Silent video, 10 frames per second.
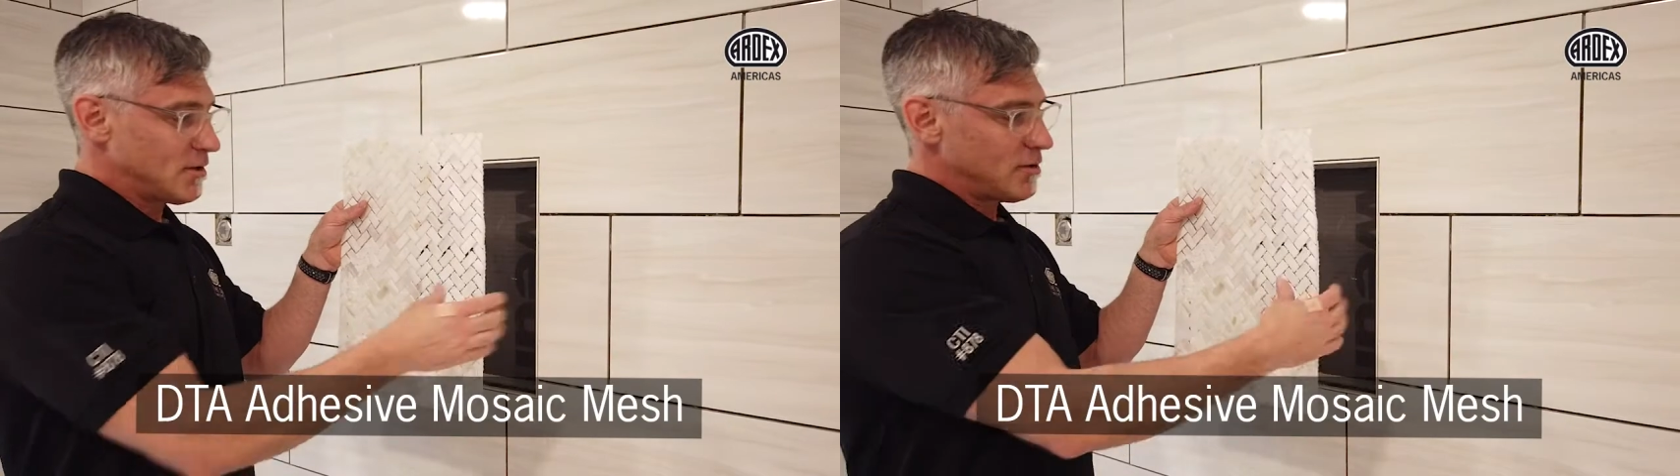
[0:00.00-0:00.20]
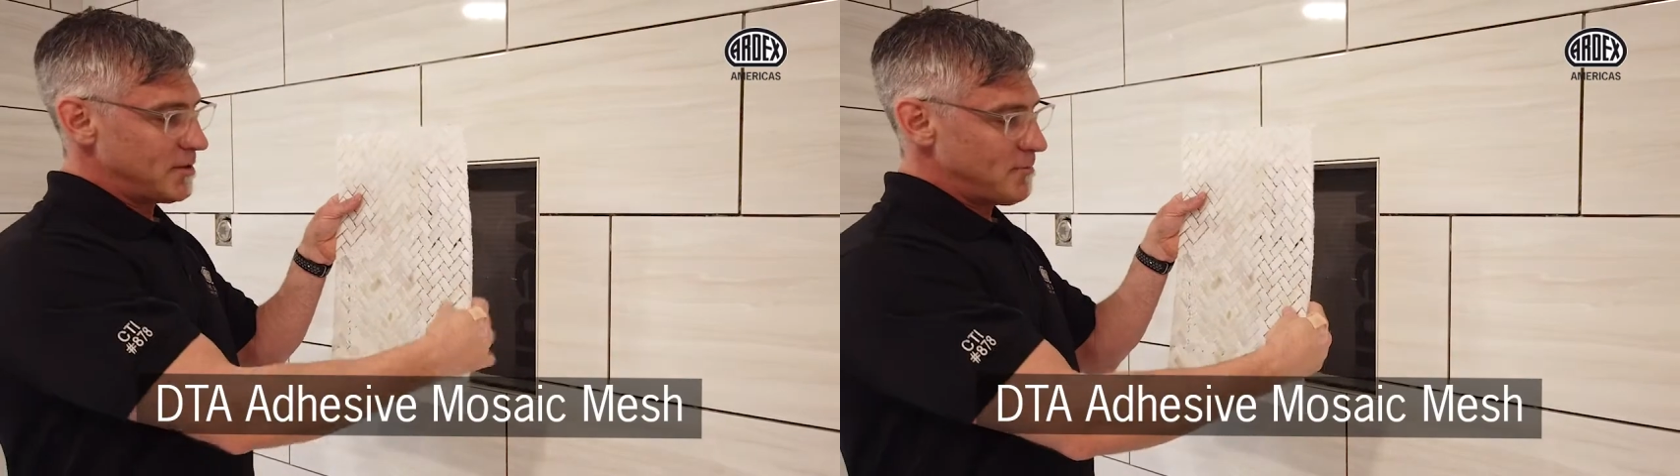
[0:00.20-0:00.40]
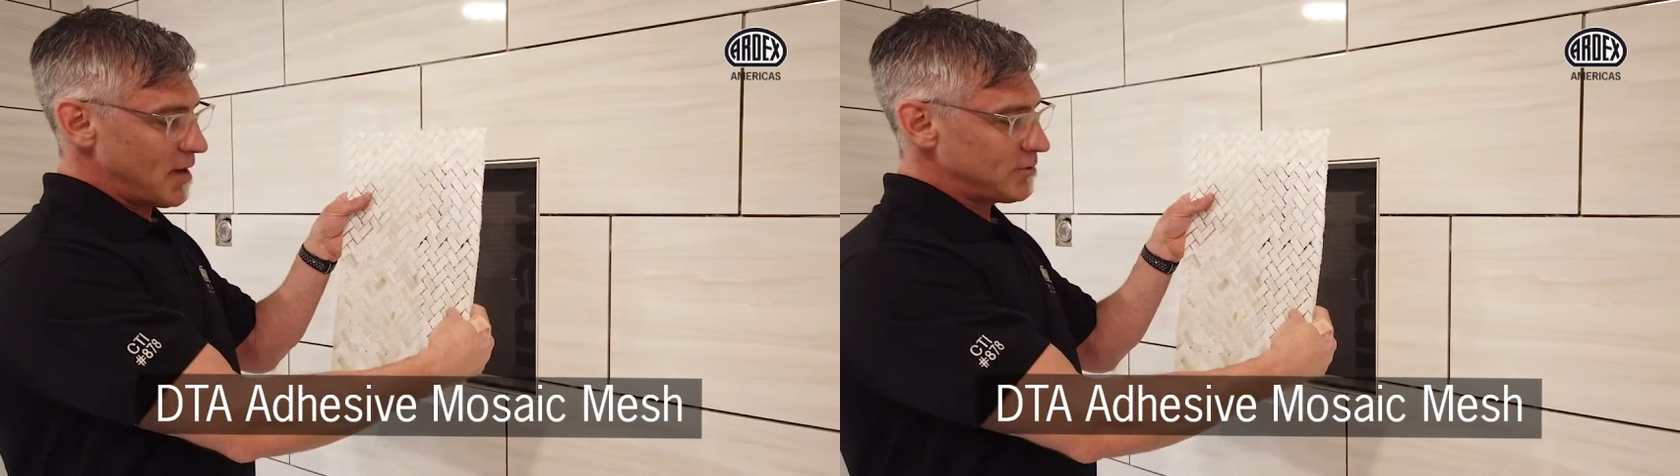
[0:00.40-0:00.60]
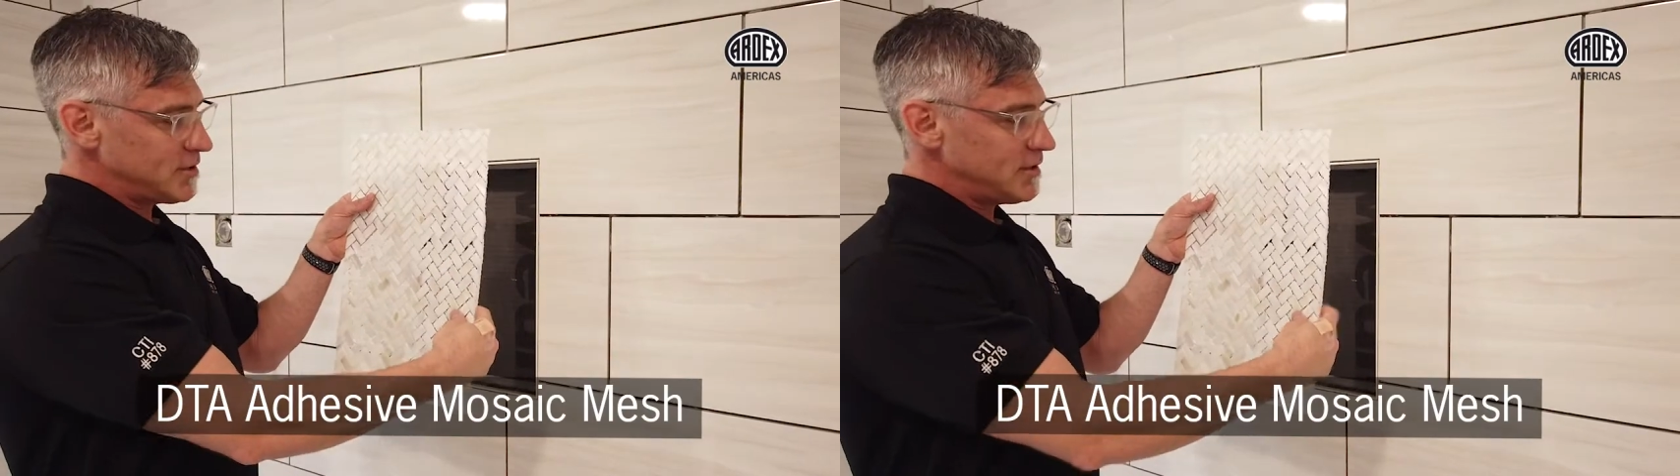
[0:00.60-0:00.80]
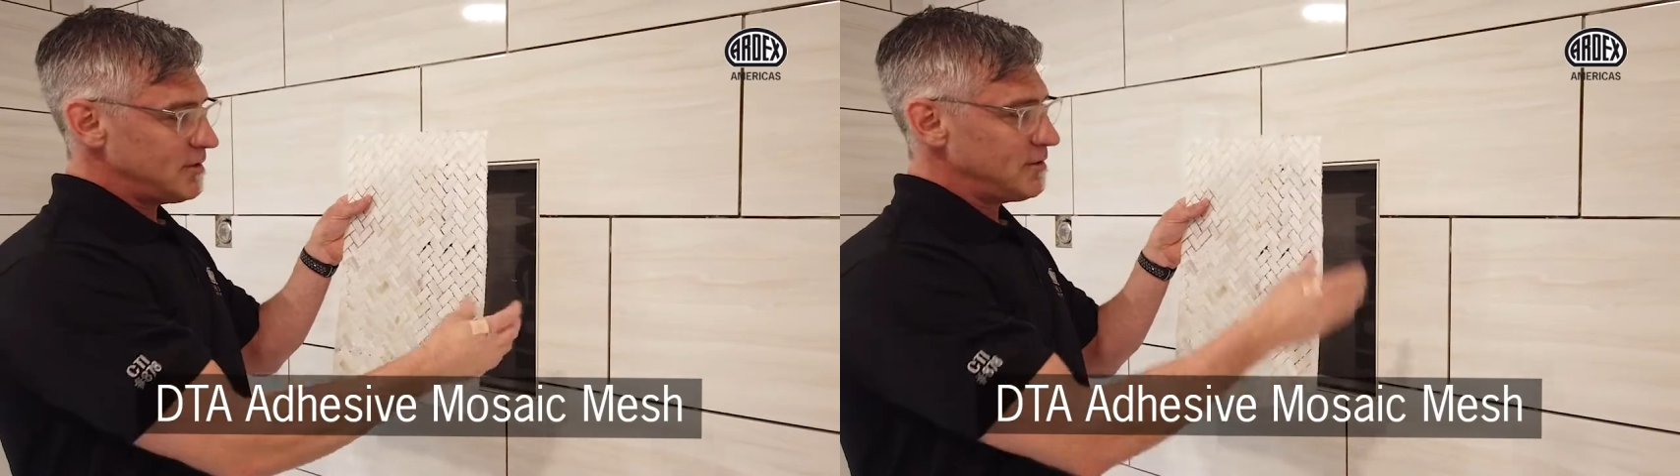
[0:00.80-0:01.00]
is already
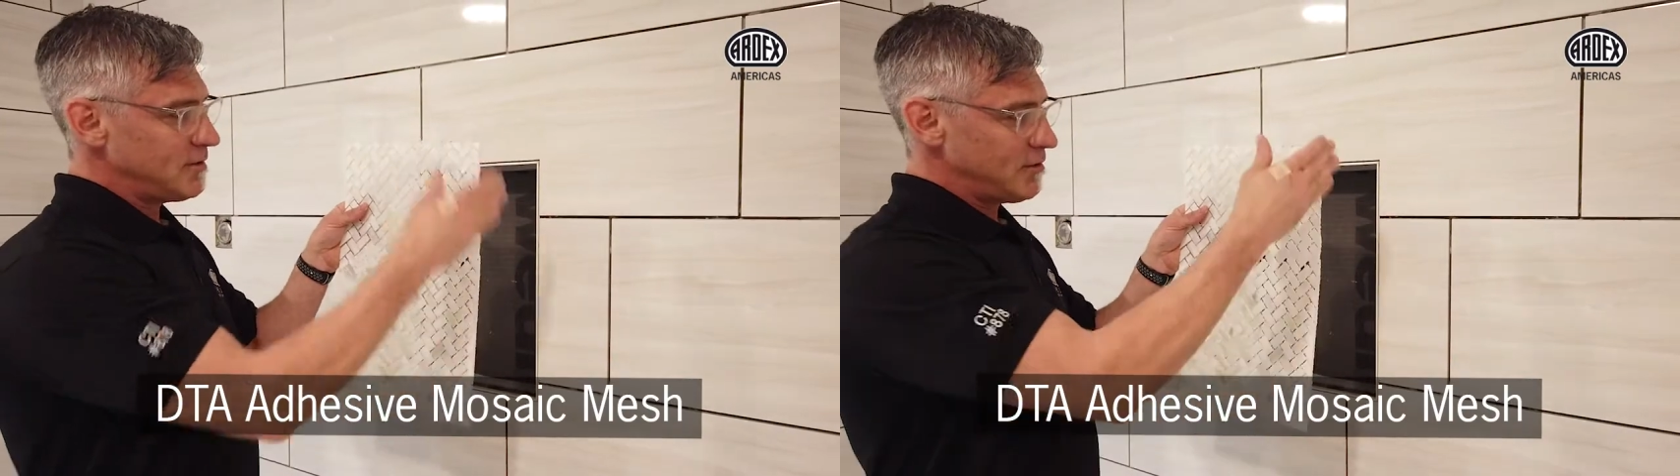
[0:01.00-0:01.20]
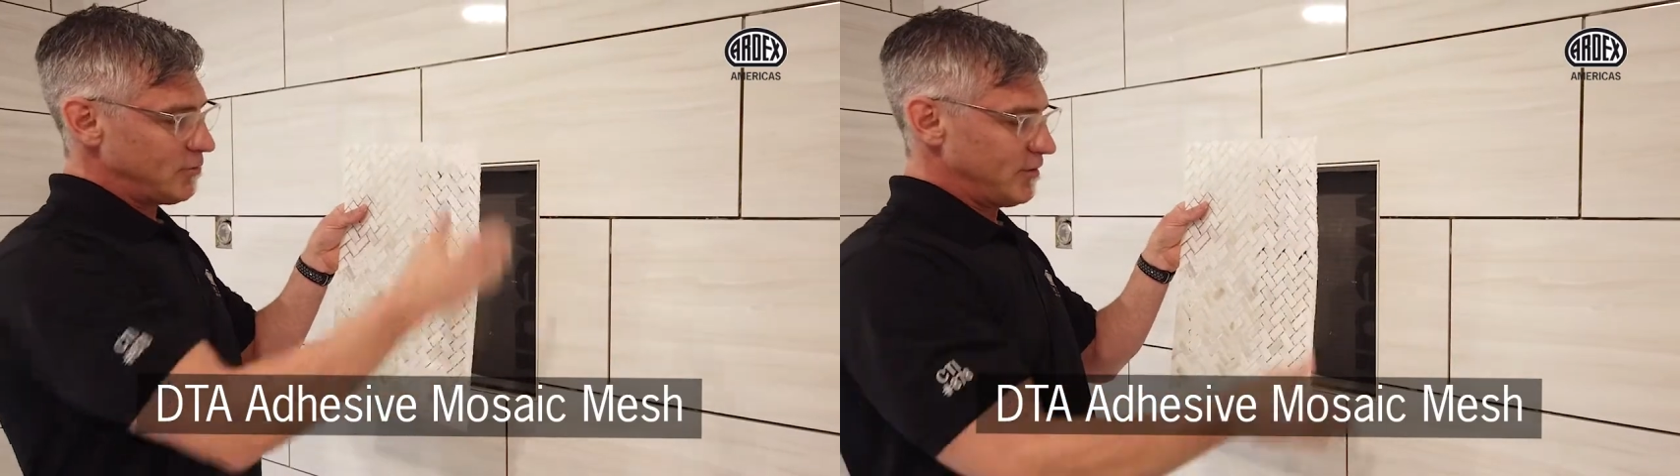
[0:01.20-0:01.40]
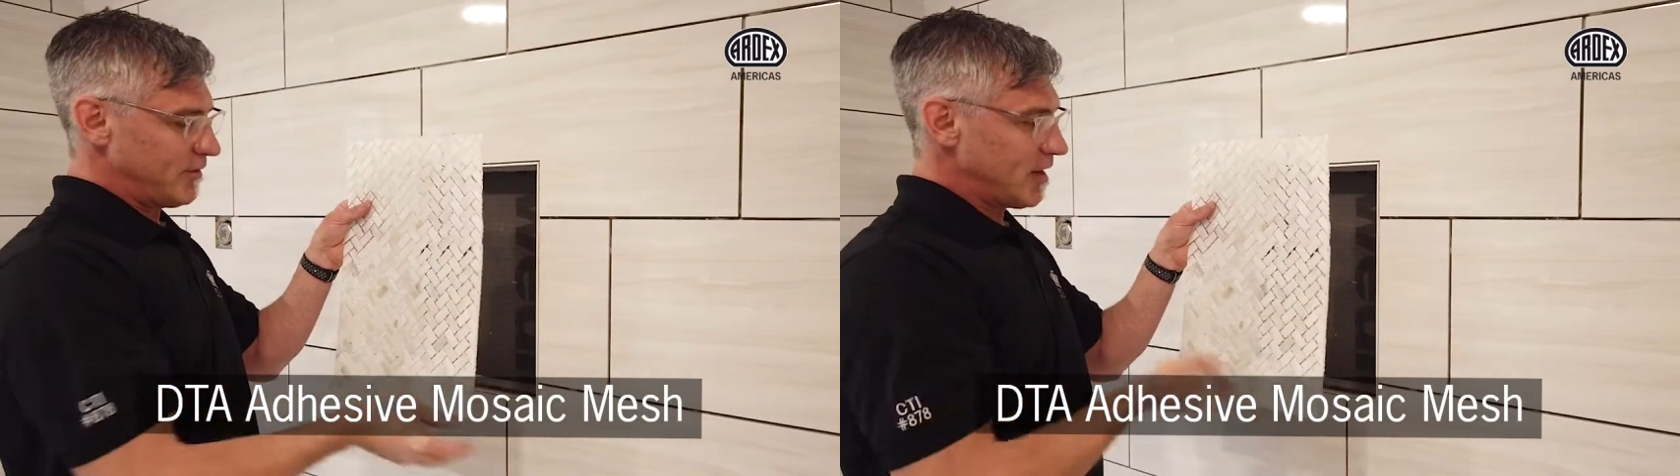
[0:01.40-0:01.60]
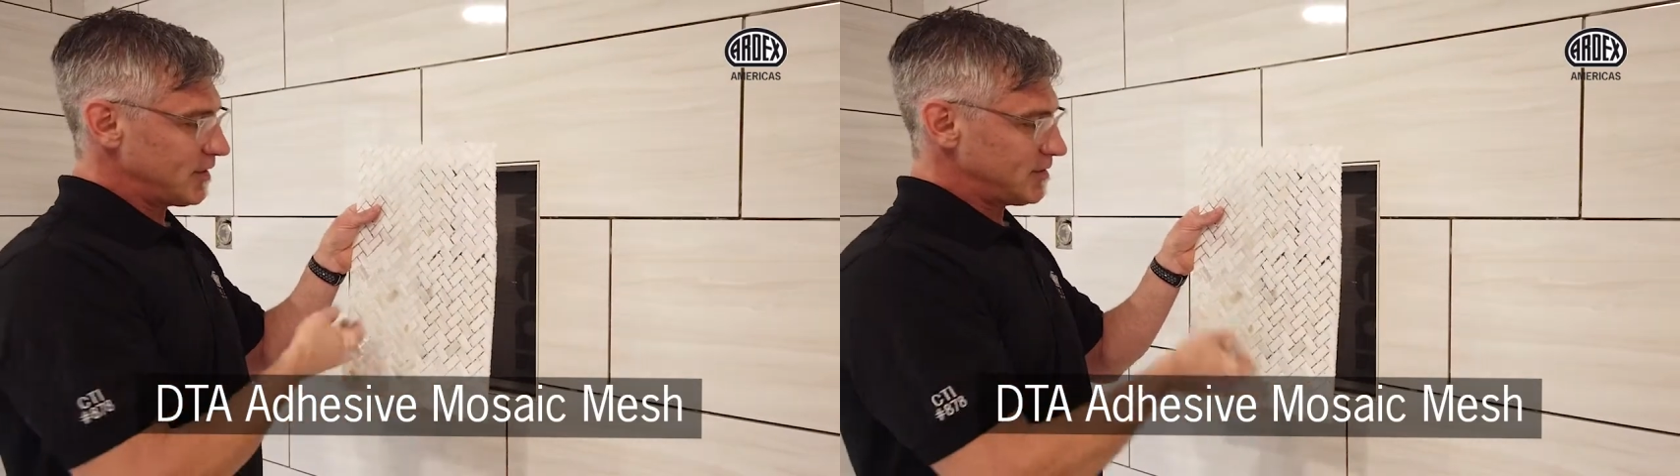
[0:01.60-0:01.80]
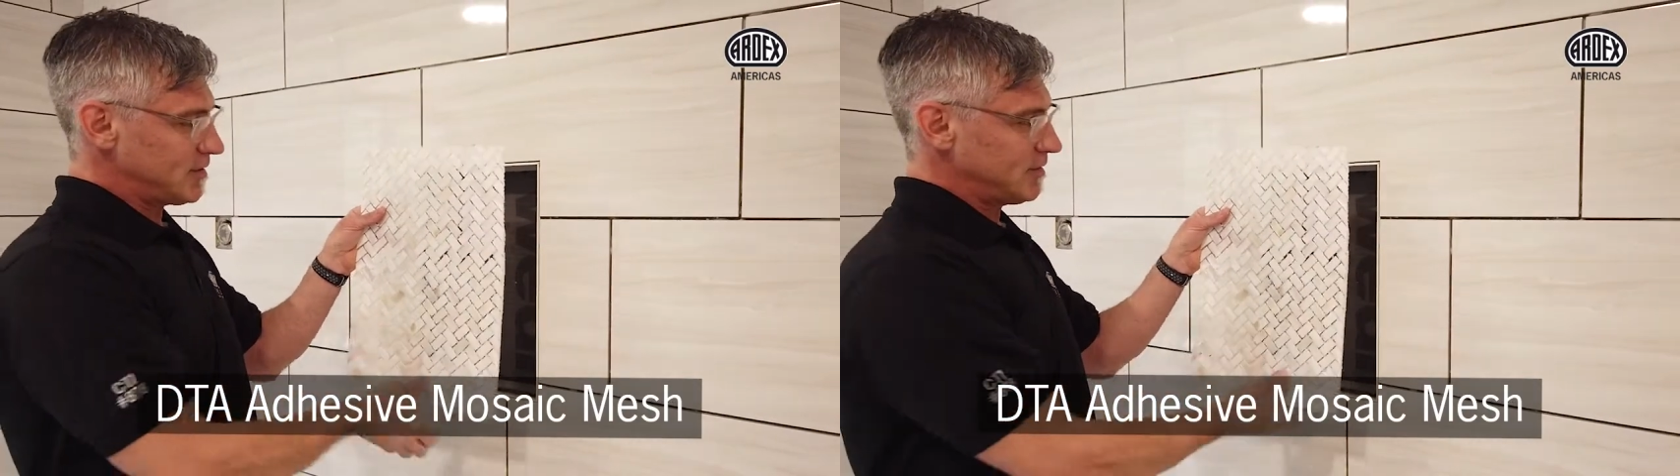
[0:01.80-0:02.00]
mounted. We've cut
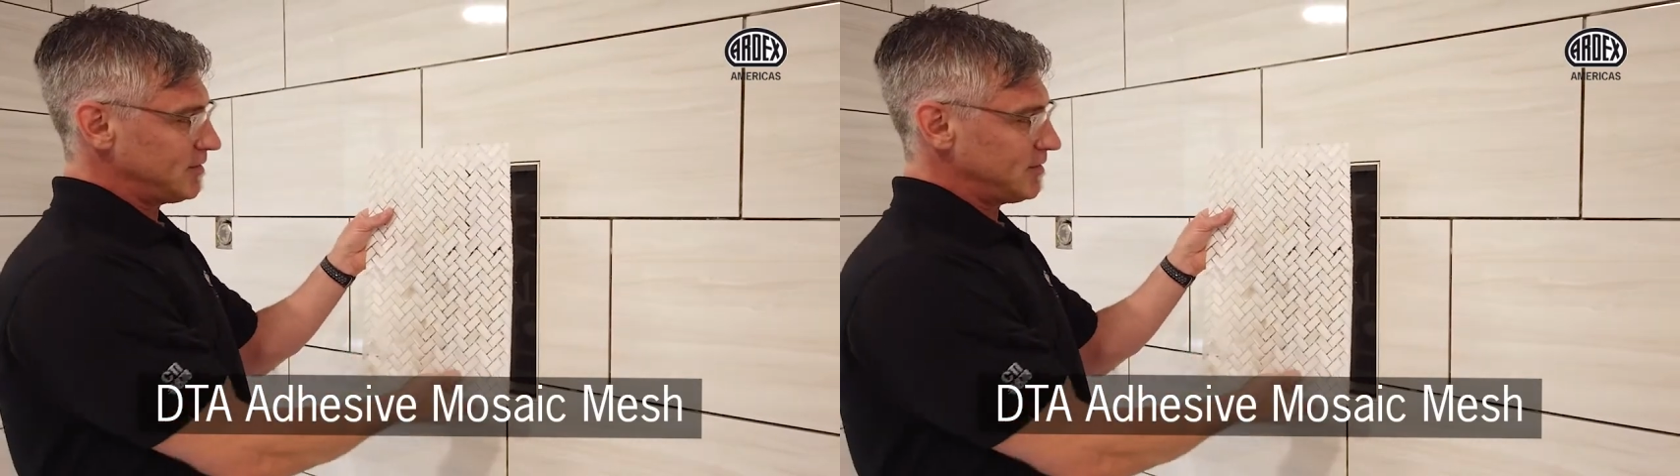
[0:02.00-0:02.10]
it